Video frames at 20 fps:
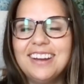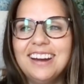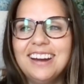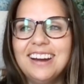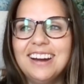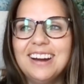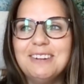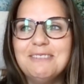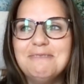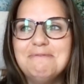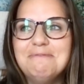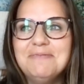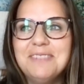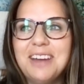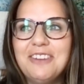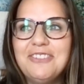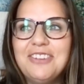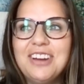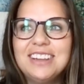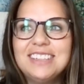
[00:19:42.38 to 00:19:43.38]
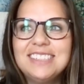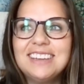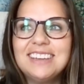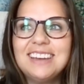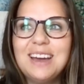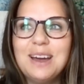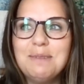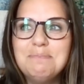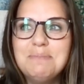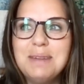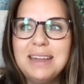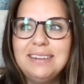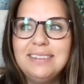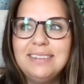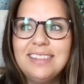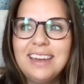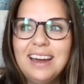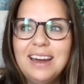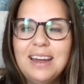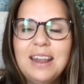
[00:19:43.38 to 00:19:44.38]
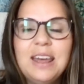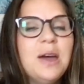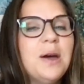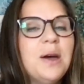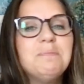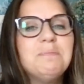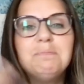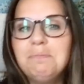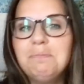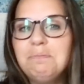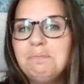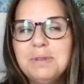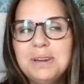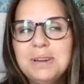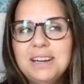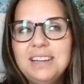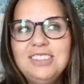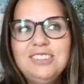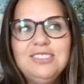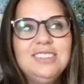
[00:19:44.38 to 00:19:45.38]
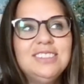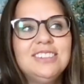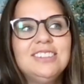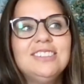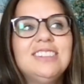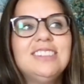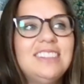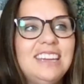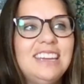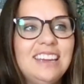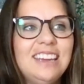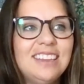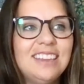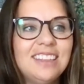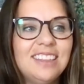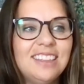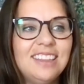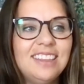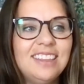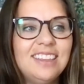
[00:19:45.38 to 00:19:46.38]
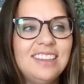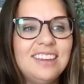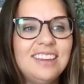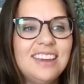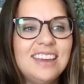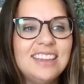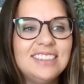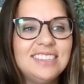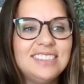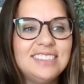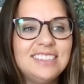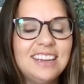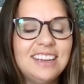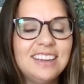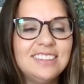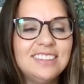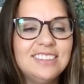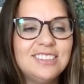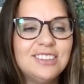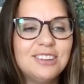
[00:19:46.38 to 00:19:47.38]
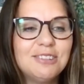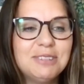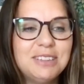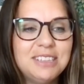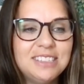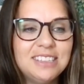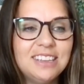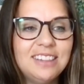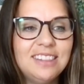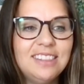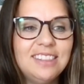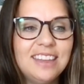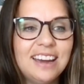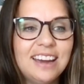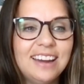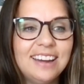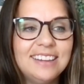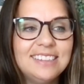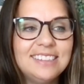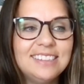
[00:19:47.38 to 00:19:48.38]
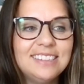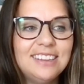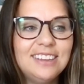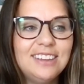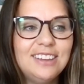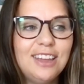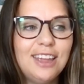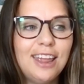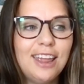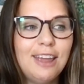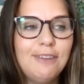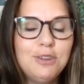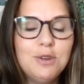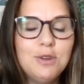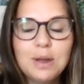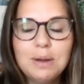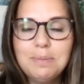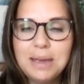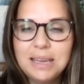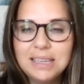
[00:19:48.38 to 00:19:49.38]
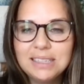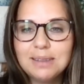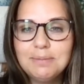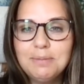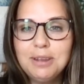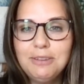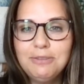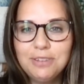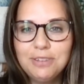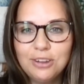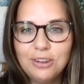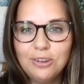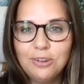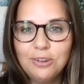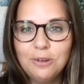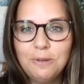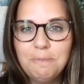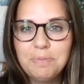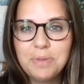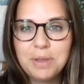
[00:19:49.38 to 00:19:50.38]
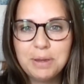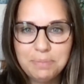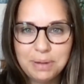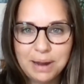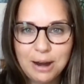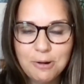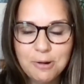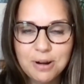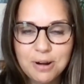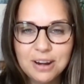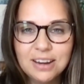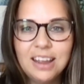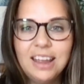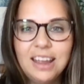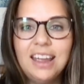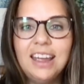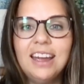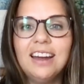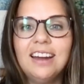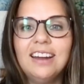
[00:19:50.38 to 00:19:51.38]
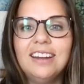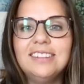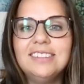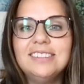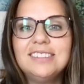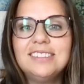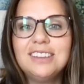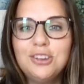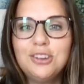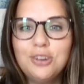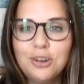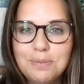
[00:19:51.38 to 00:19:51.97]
I've had to amend that, but I do still think it stands to reason that if you can make somebody feel empowered and good